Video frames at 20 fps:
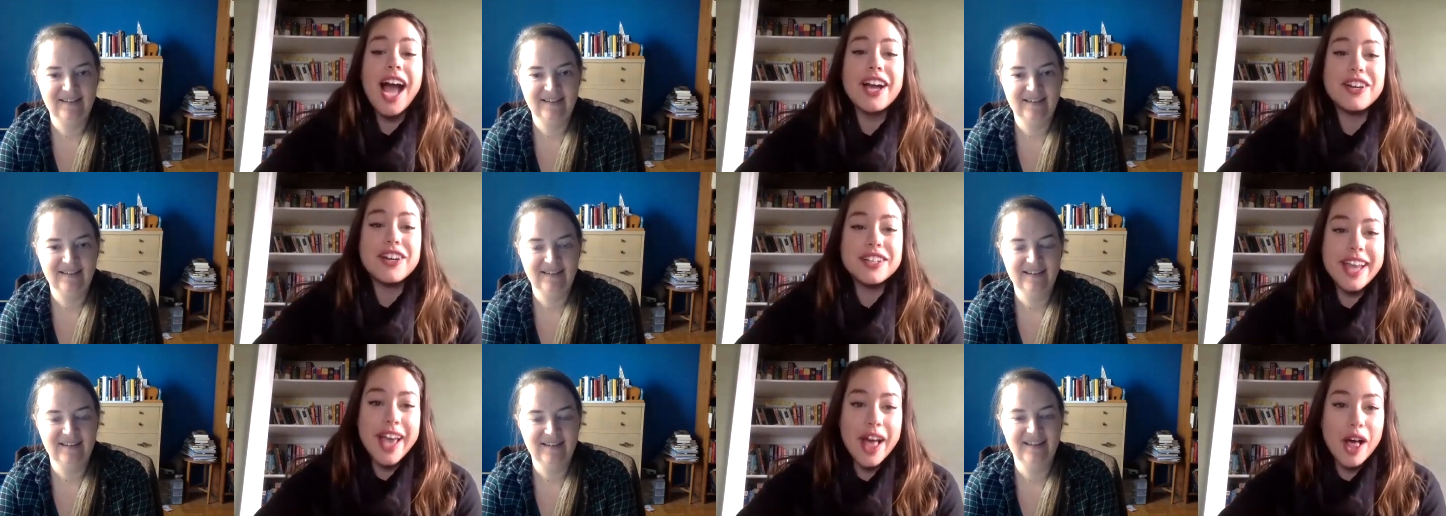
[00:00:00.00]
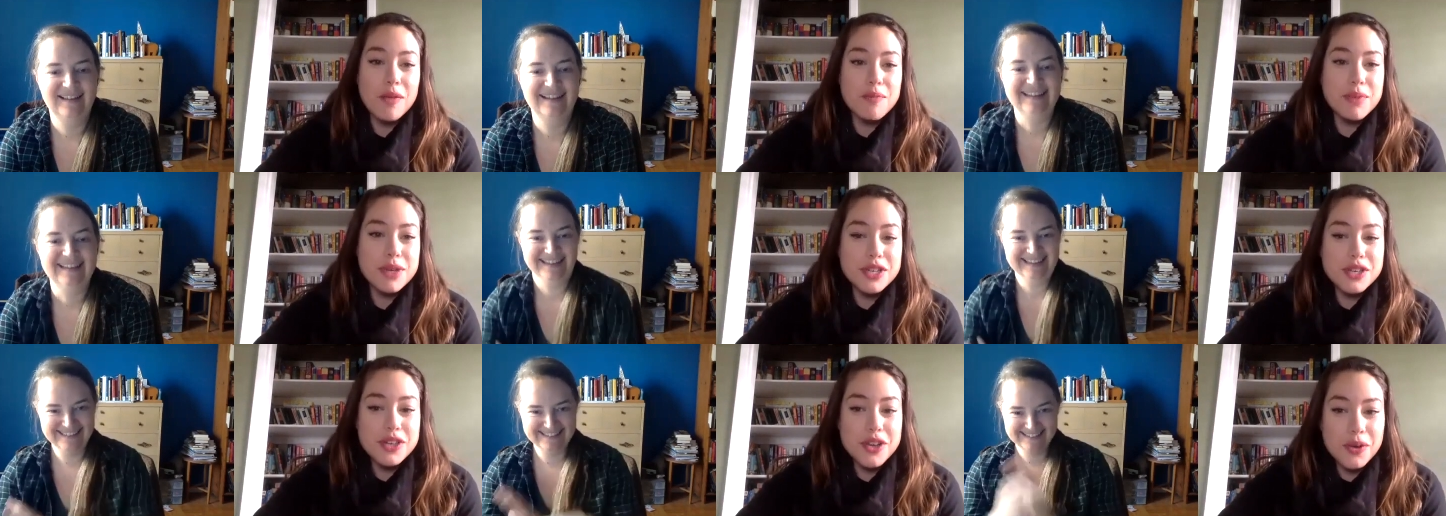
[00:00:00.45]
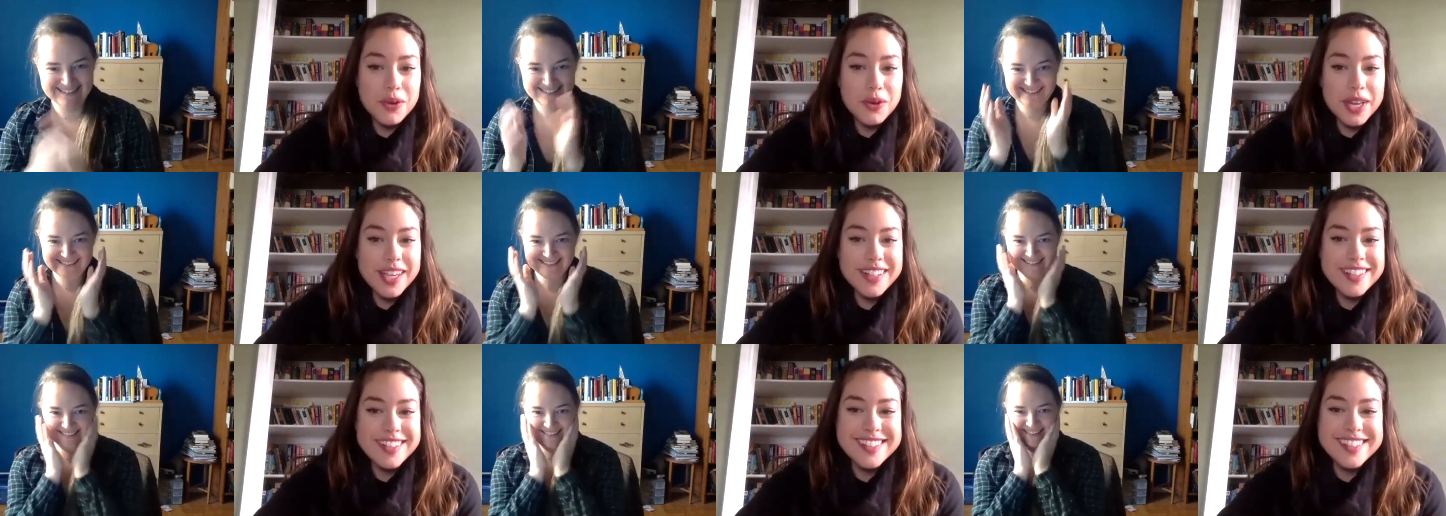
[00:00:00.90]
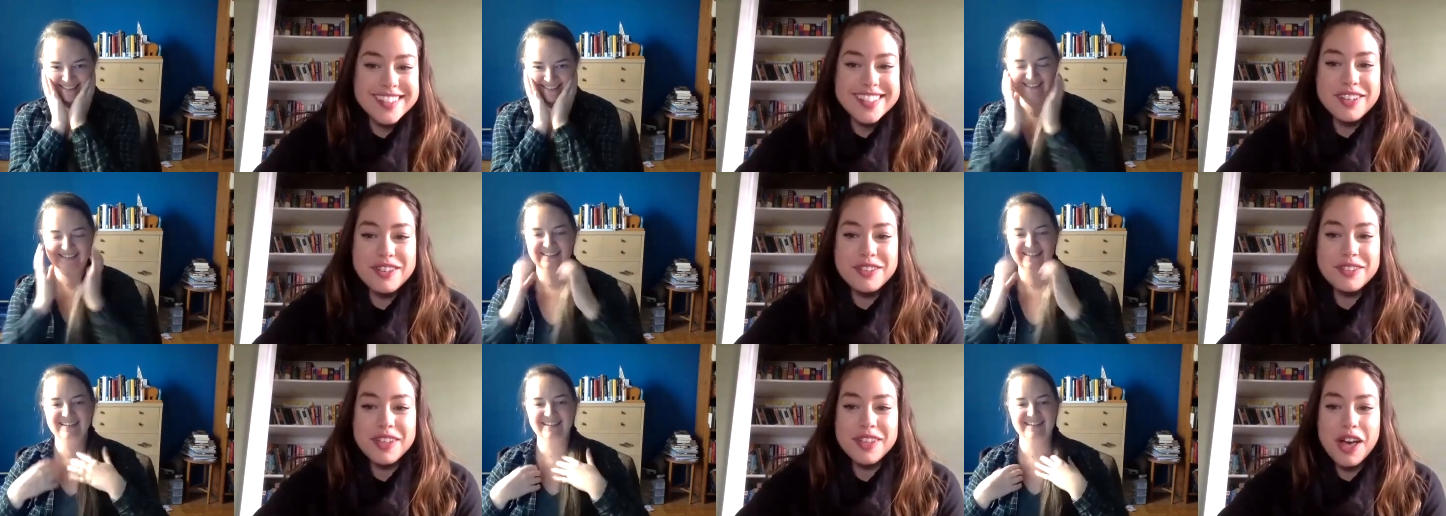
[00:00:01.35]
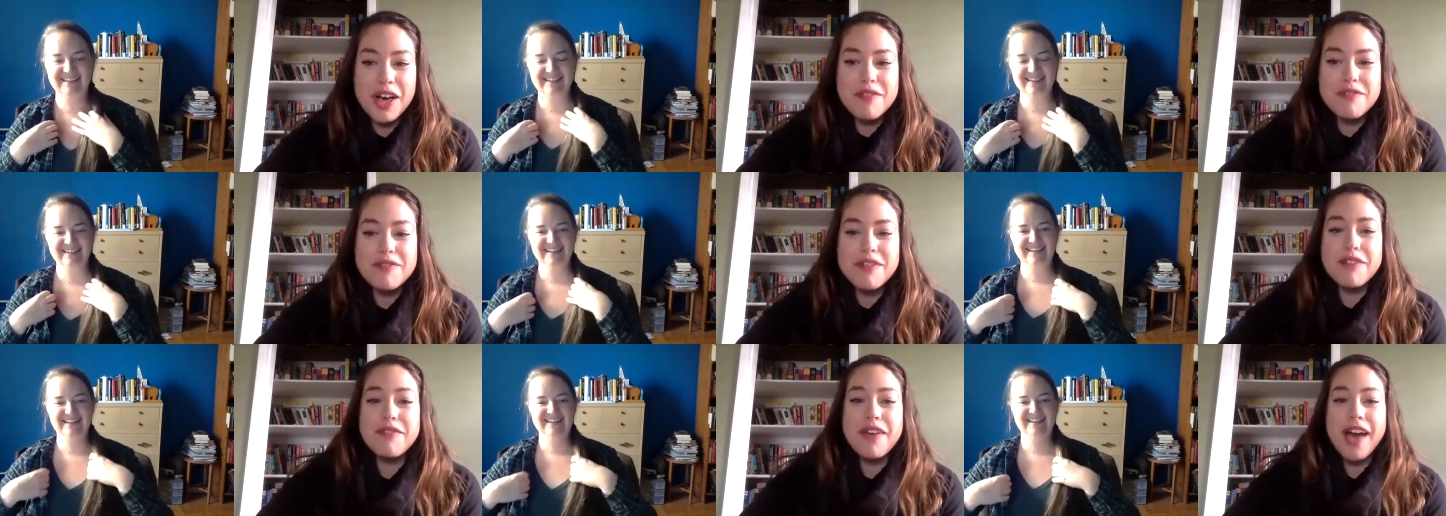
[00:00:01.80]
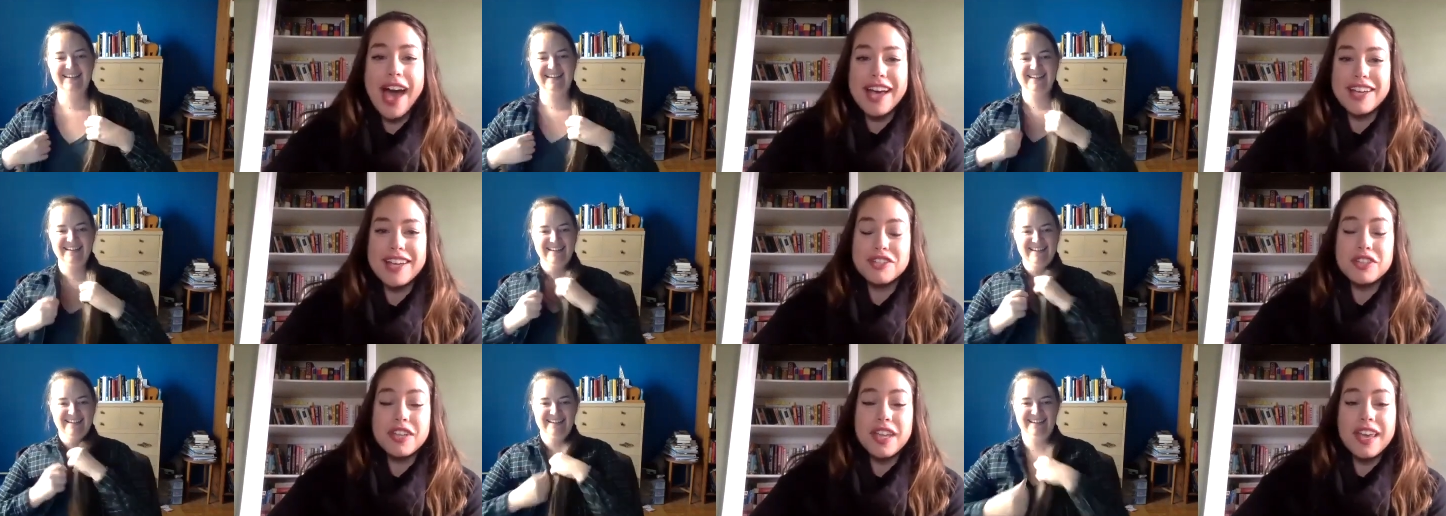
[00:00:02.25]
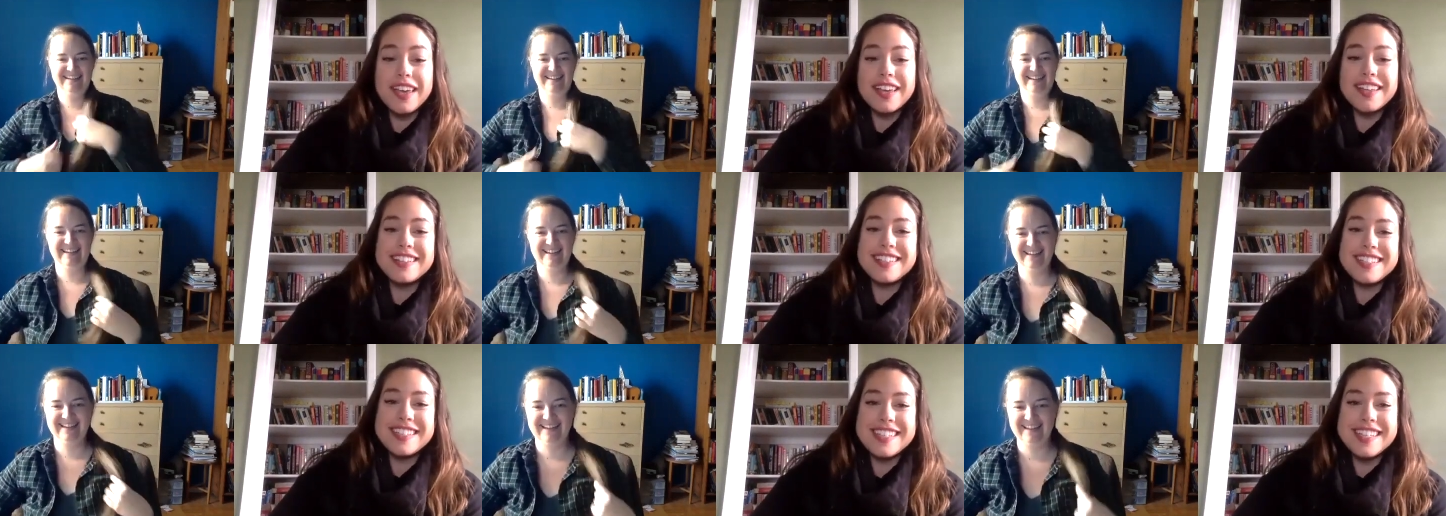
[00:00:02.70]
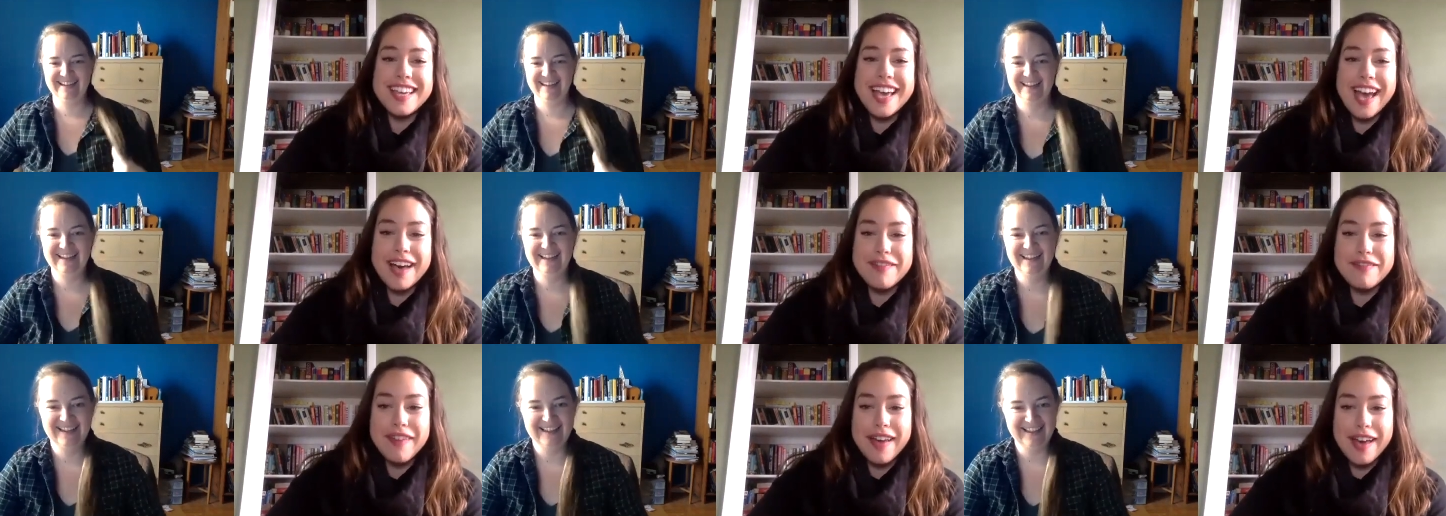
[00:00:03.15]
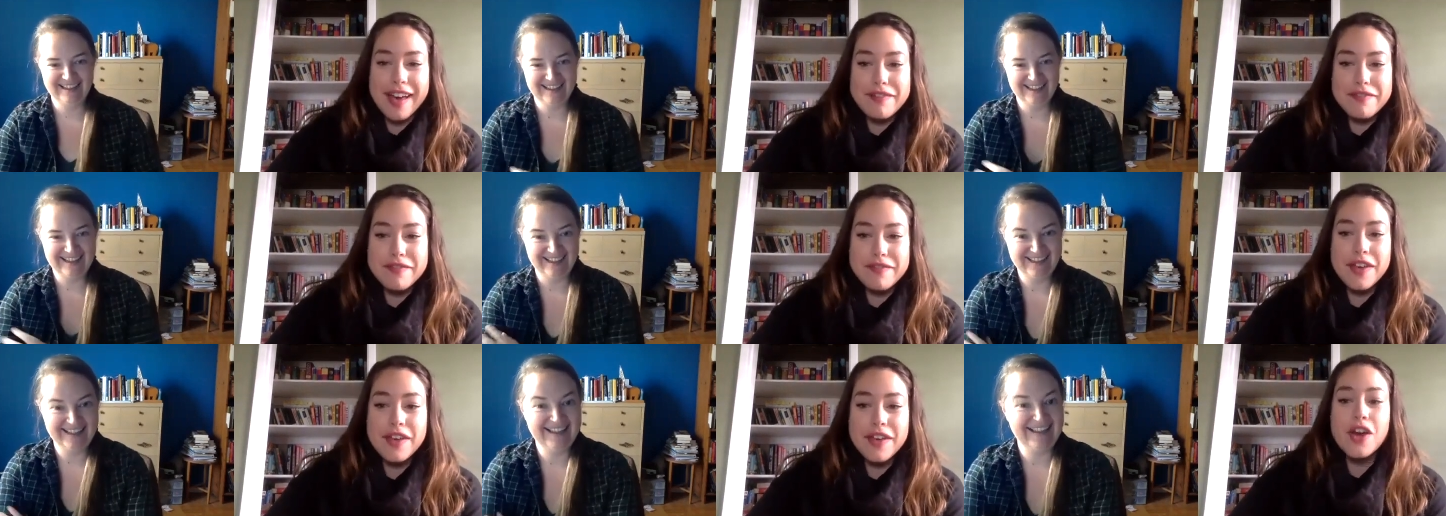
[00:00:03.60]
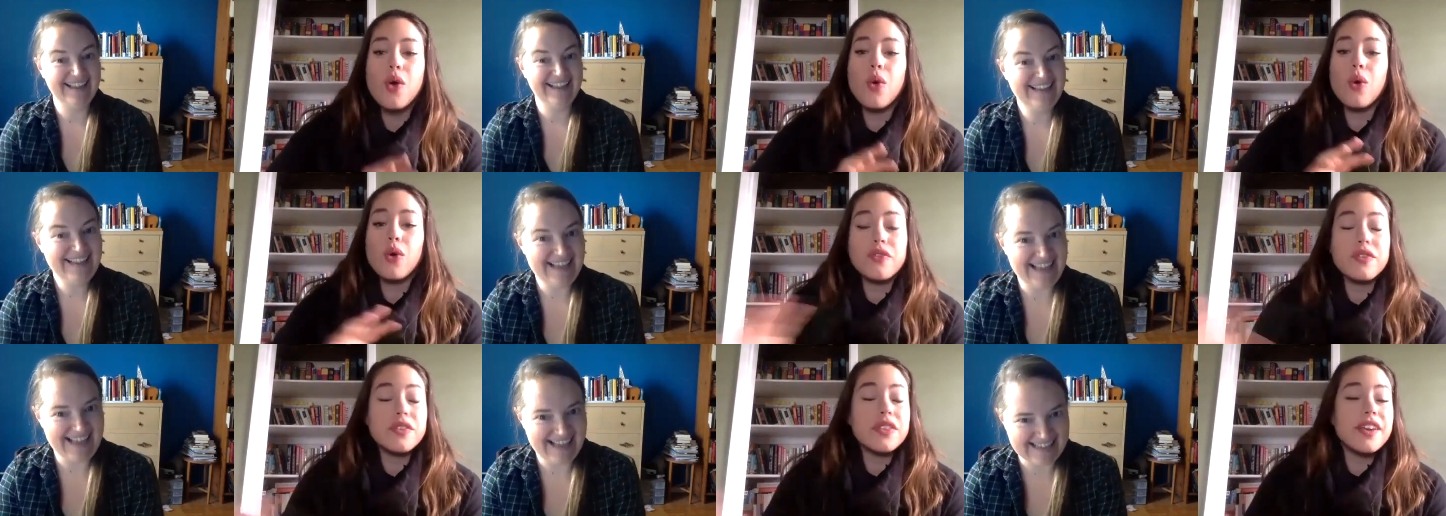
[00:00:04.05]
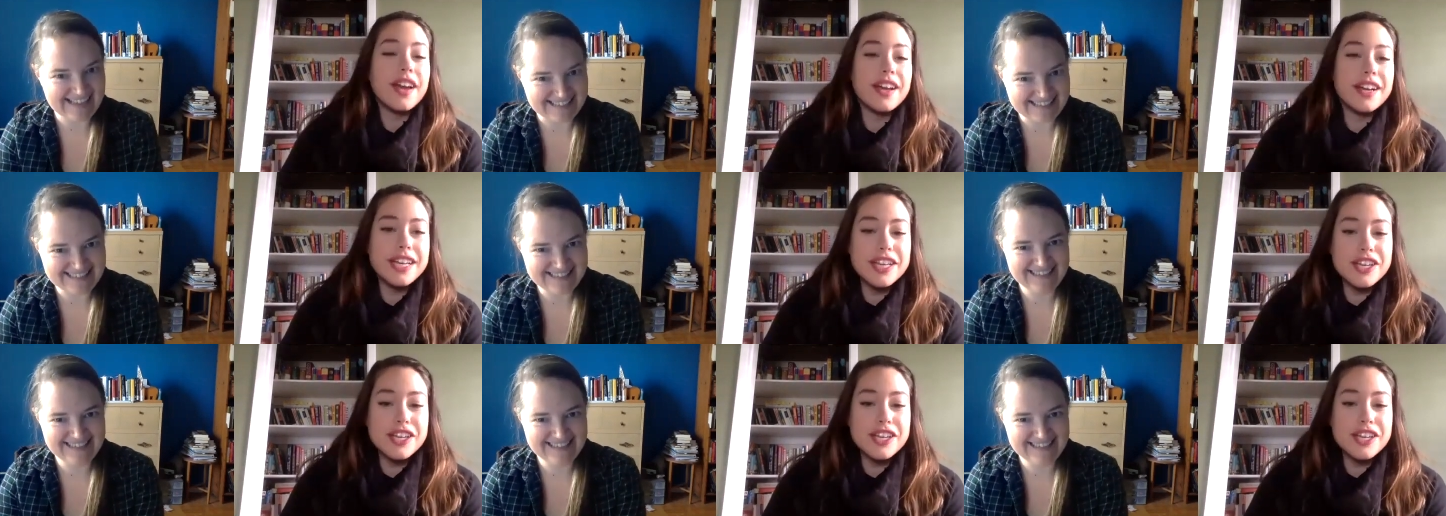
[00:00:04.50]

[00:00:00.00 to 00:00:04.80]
Speaker 1: I couldn't help but notice your love of hashtag DFF or yes.